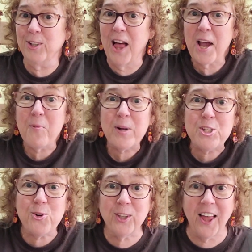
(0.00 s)
like
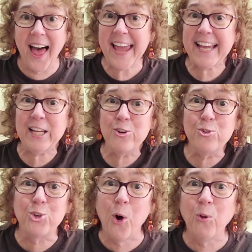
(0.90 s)
what you like and
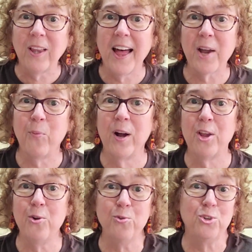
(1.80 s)
you don't like what
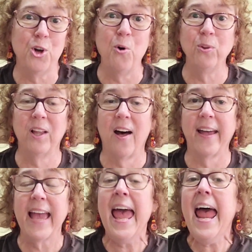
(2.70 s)
you don't
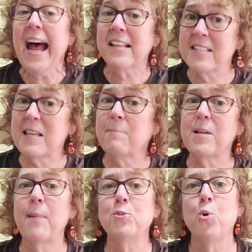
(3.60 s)
like. And
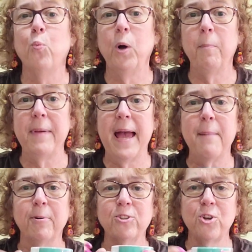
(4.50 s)
sometimes you will be
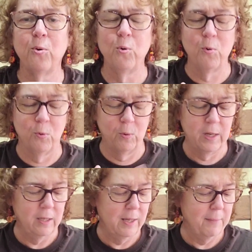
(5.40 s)
able to,
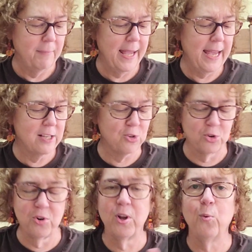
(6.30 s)
my hands are
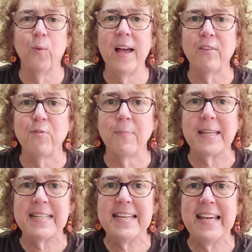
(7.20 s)
turning red from the
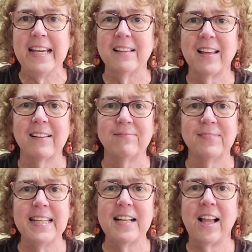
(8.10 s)
tea. The
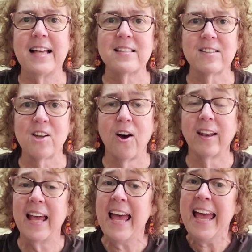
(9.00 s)
tea glass is
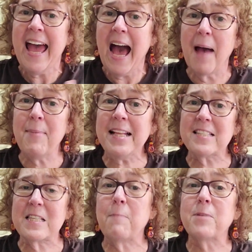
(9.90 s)
hot. I mean,
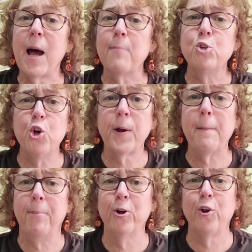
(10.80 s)
sometimes you
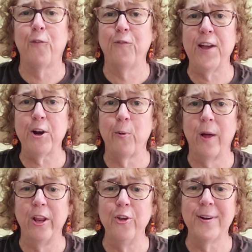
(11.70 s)
can put your finger
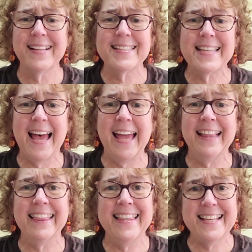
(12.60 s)
on it and you can say,
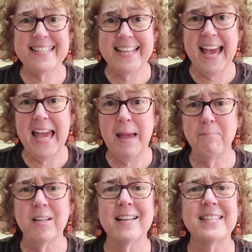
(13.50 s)
this
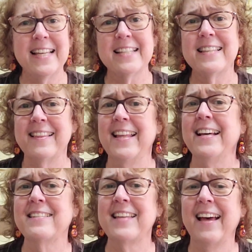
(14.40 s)
game does this and
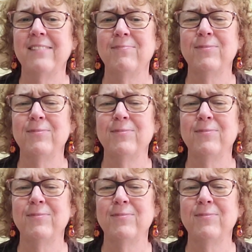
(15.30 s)
this, and